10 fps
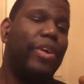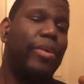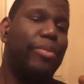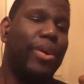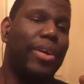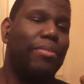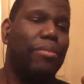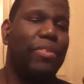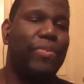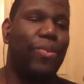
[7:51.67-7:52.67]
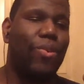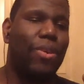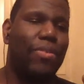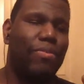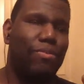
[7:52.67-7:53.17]
But
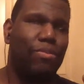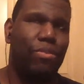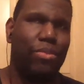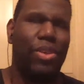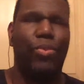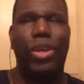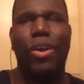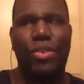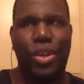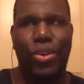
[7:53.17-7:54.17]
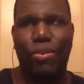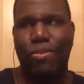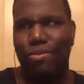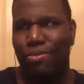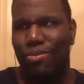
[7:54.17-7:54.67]
before, we all know
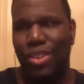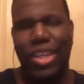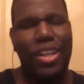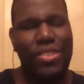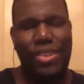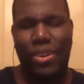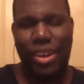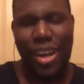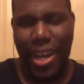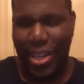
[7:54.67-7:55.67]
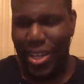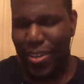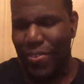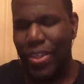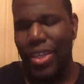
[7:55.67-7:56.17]
Yukine's not going to die
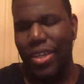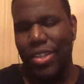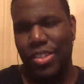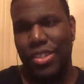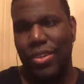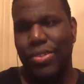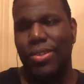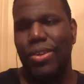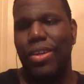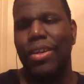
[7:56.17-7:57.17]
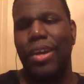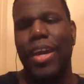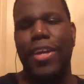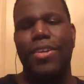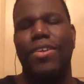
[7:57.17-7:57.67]
here. She tells Tota,
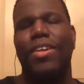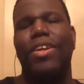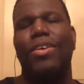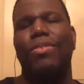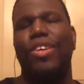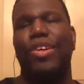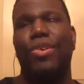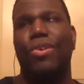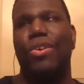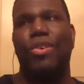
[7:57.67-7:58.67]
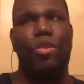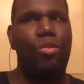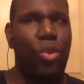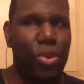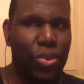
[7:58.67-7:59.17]
"Hey, you're
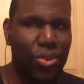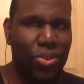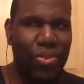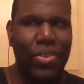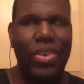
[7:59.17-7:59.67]
immortal.